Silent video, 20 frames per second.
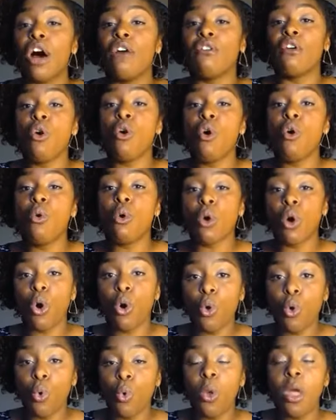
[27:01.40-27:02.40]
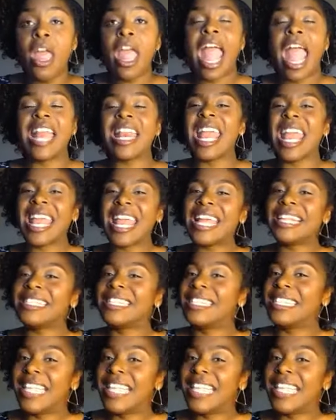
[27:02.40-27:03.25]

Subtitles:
of who, and it gets